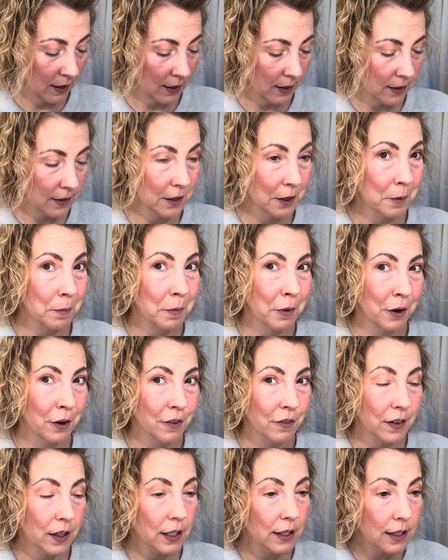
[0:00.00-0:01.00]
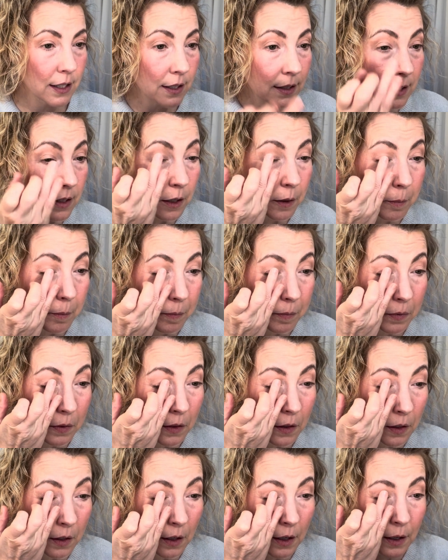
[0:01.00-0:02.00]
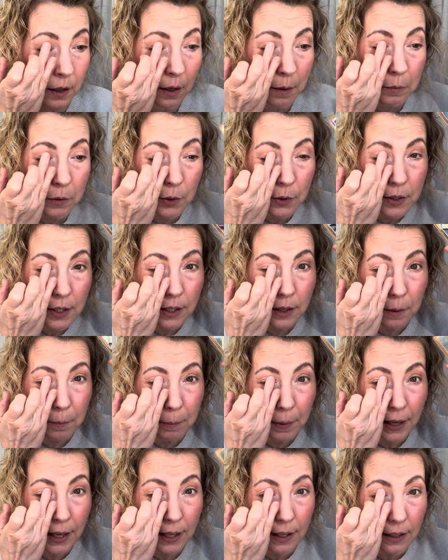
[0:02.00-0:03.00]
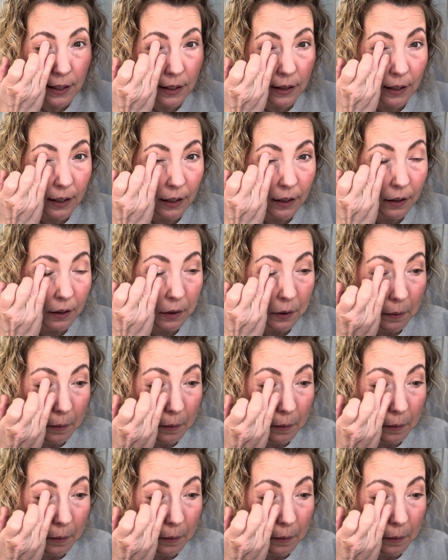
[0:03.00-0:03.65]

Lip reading: it's not a perfect system. I'm using the pink in there.